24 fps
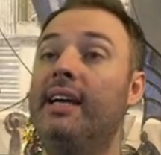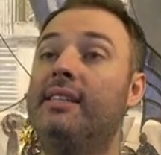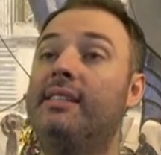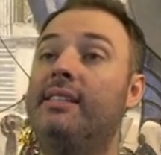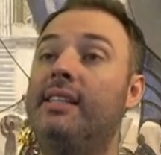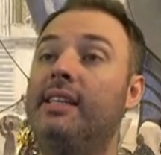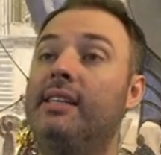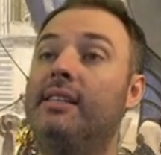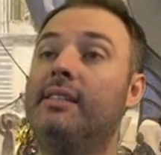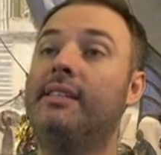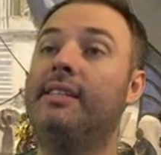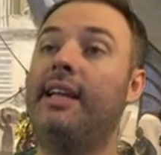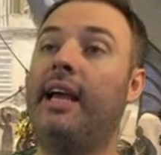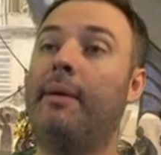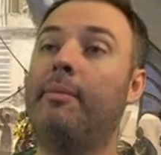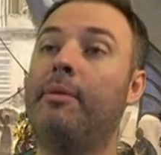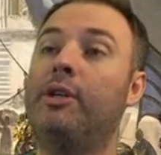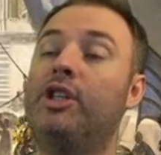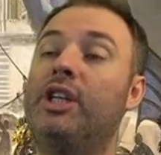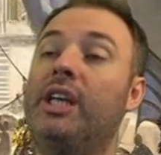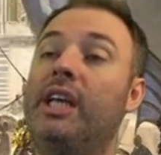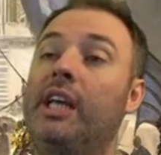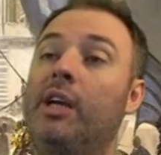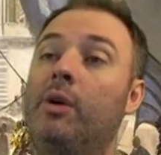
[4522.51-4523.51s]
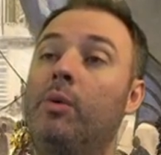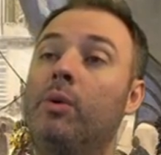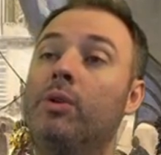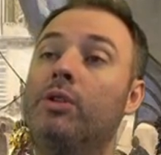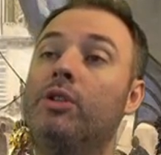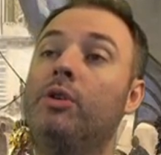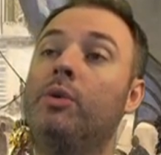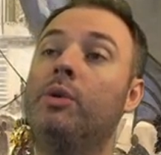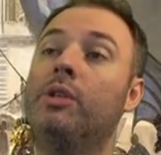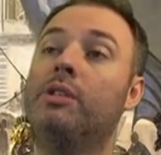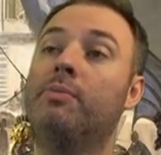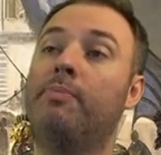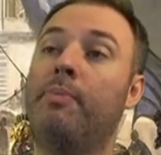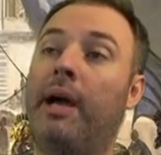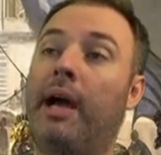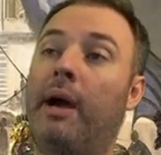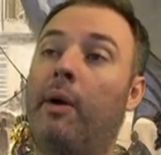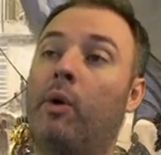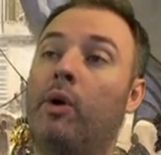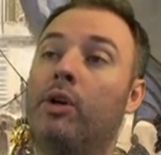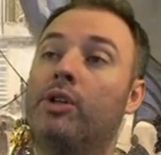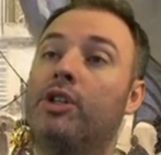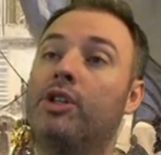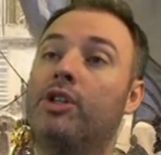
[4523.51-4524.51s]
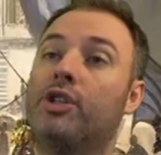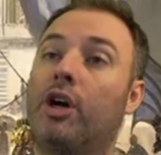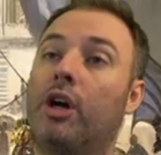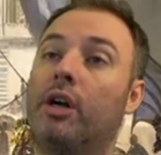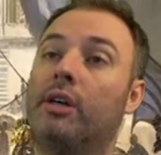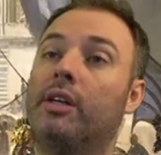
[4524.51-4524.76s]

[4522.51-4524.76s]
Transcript: it deals damage equal to its power to